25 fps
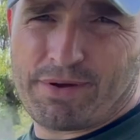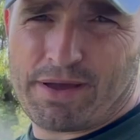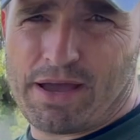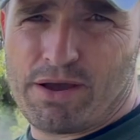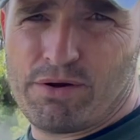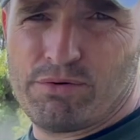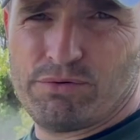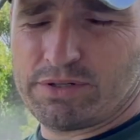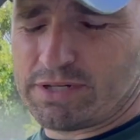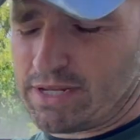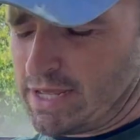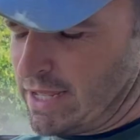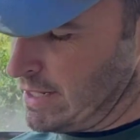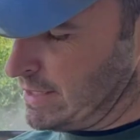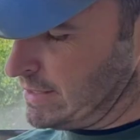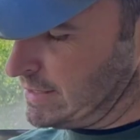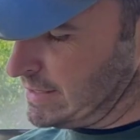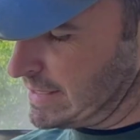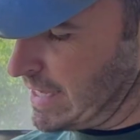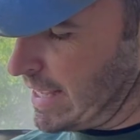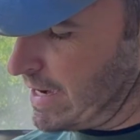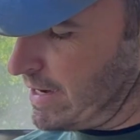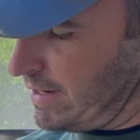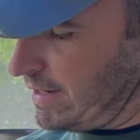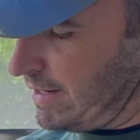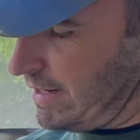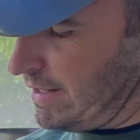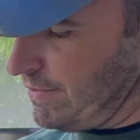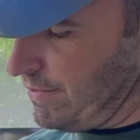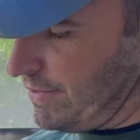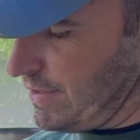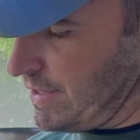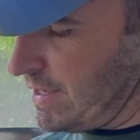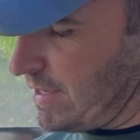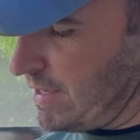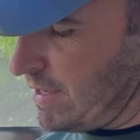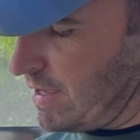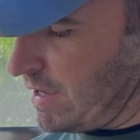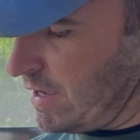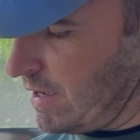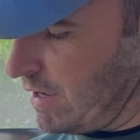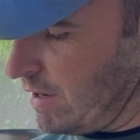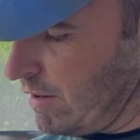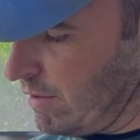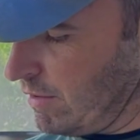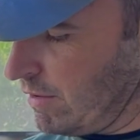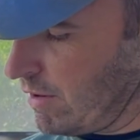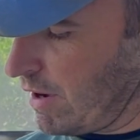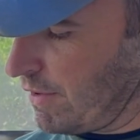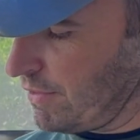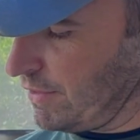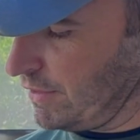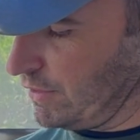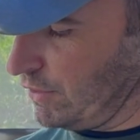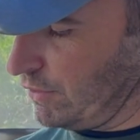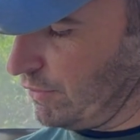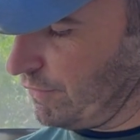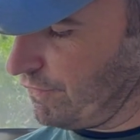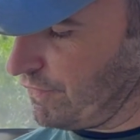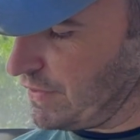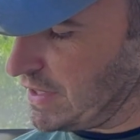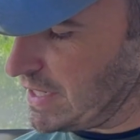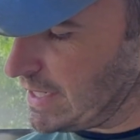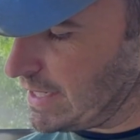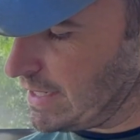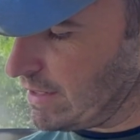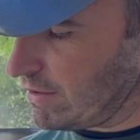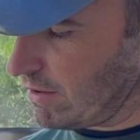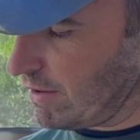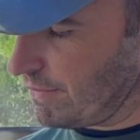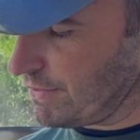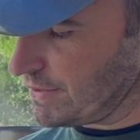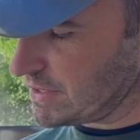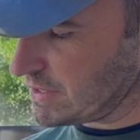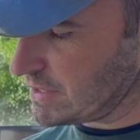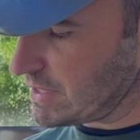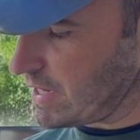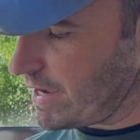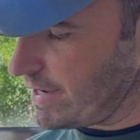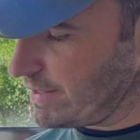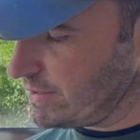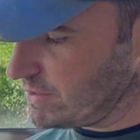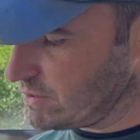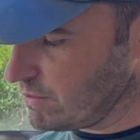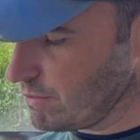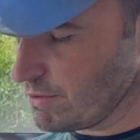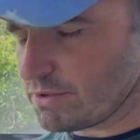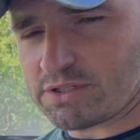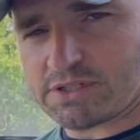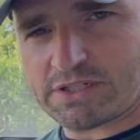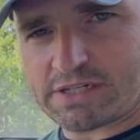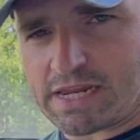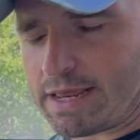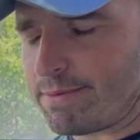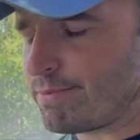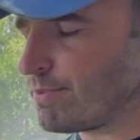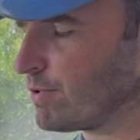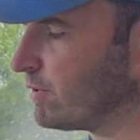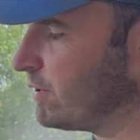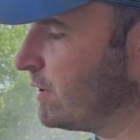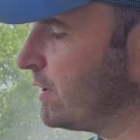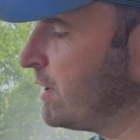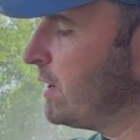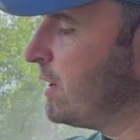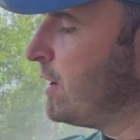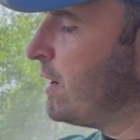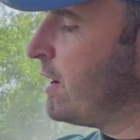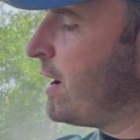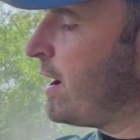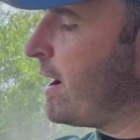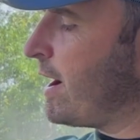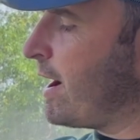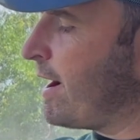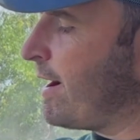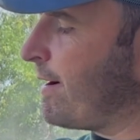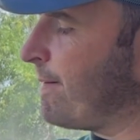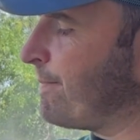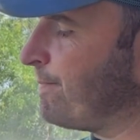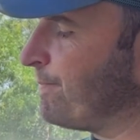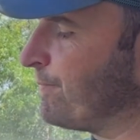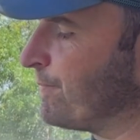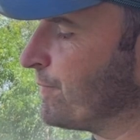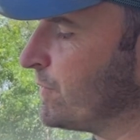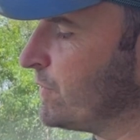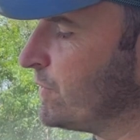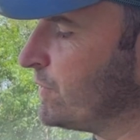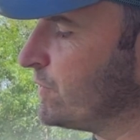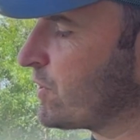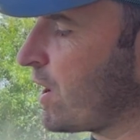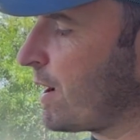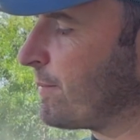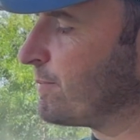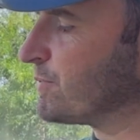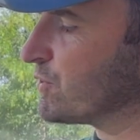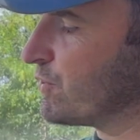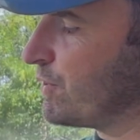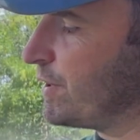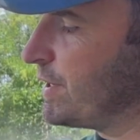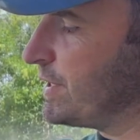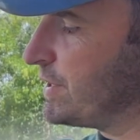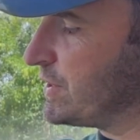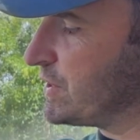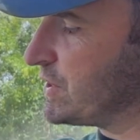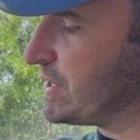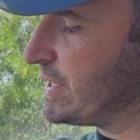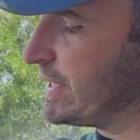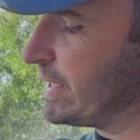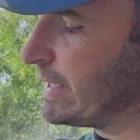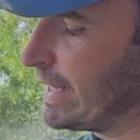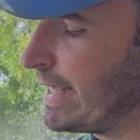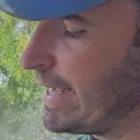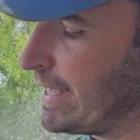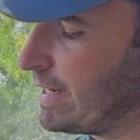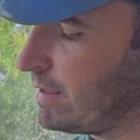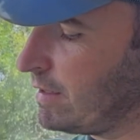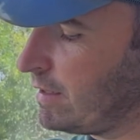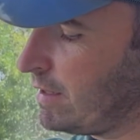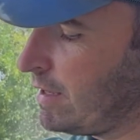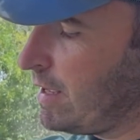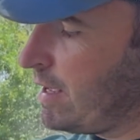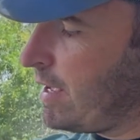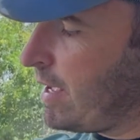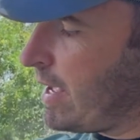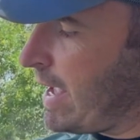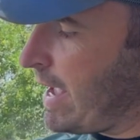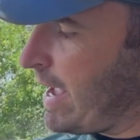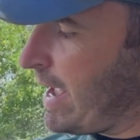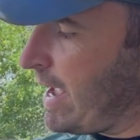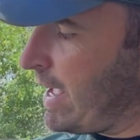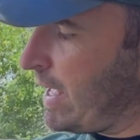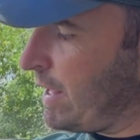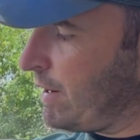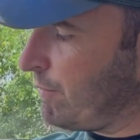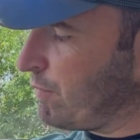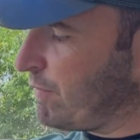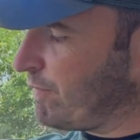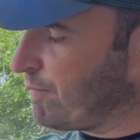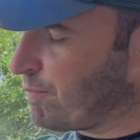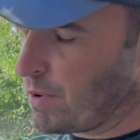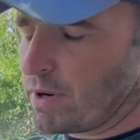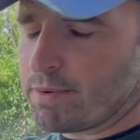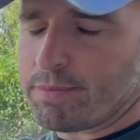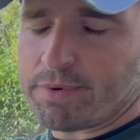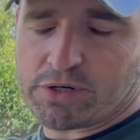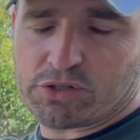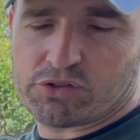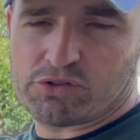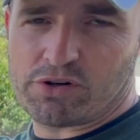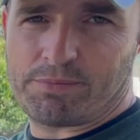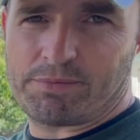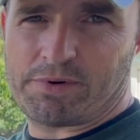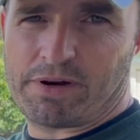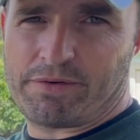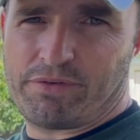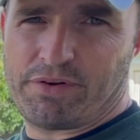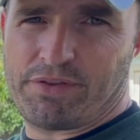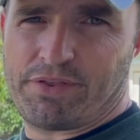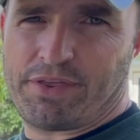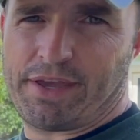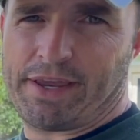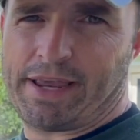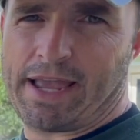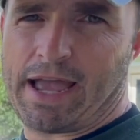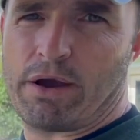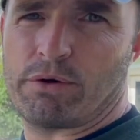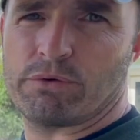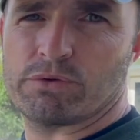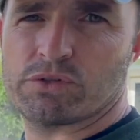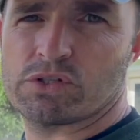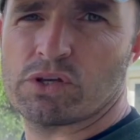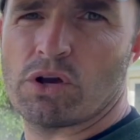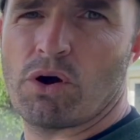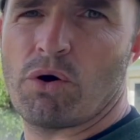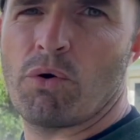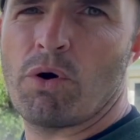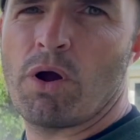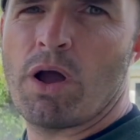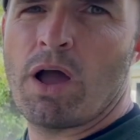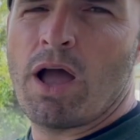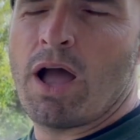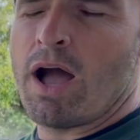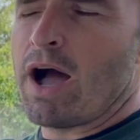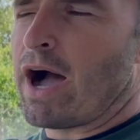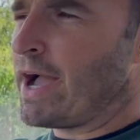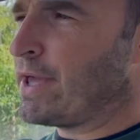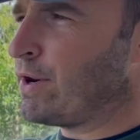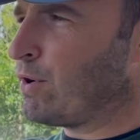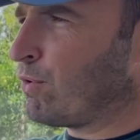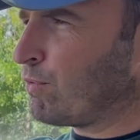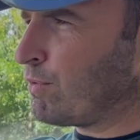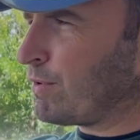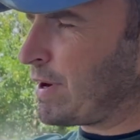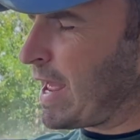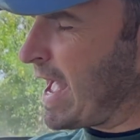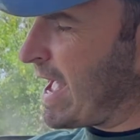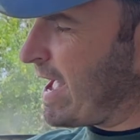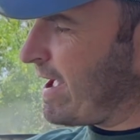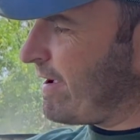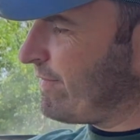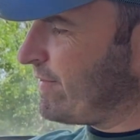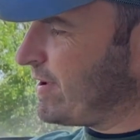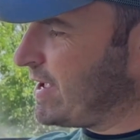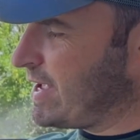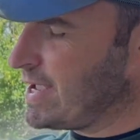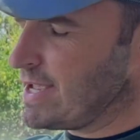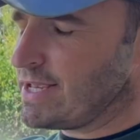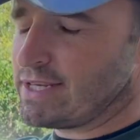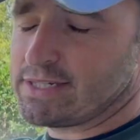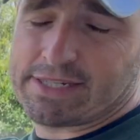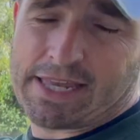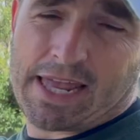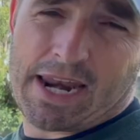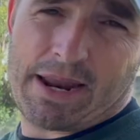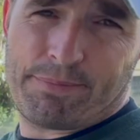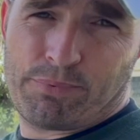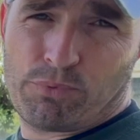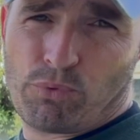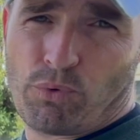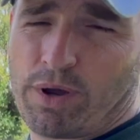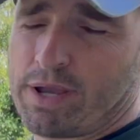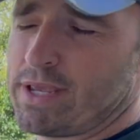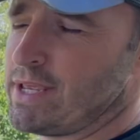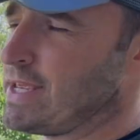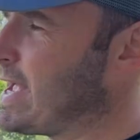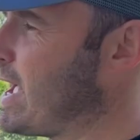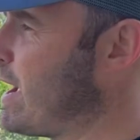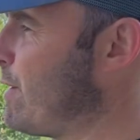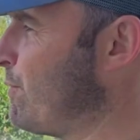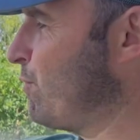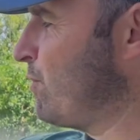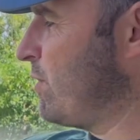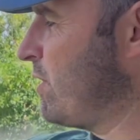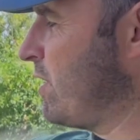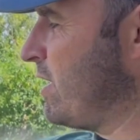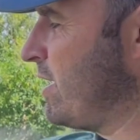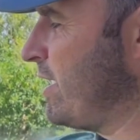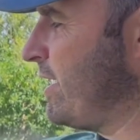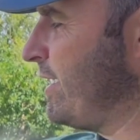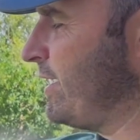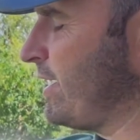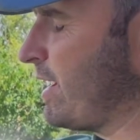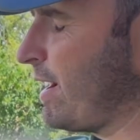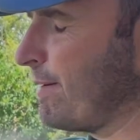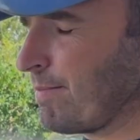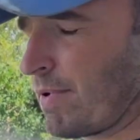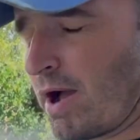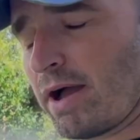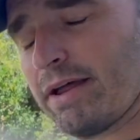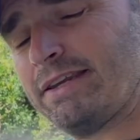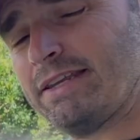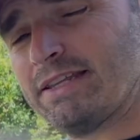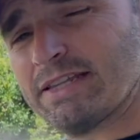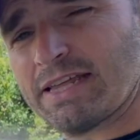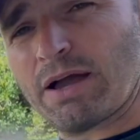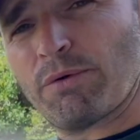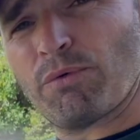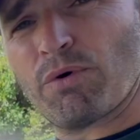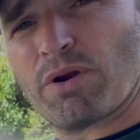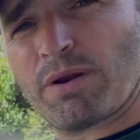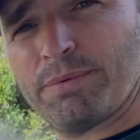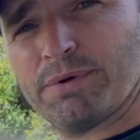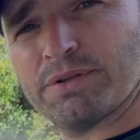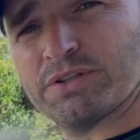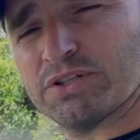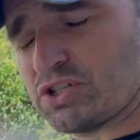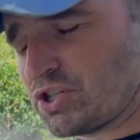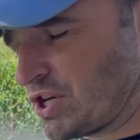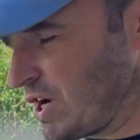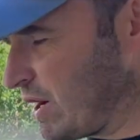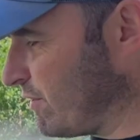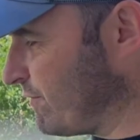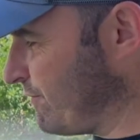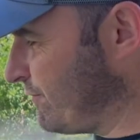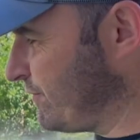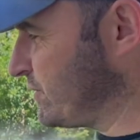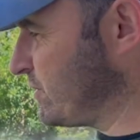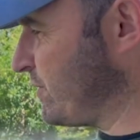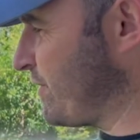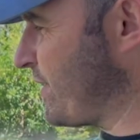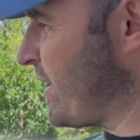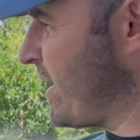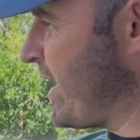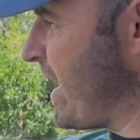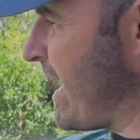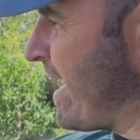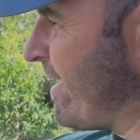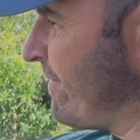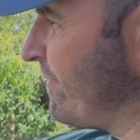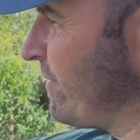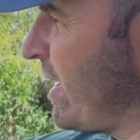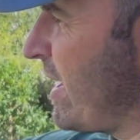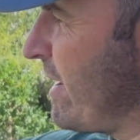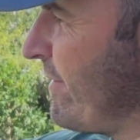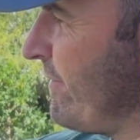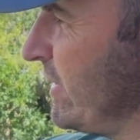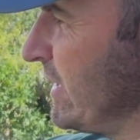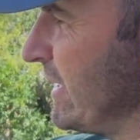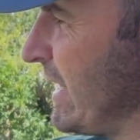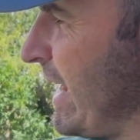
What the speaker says: out and set it in the on the little feet here on the side, so it's stable. Top screen is still in, and we've pretty much dripped everything out. So I don't have a setup quite yet where ideally I want to build a shelf, so that I have kind of a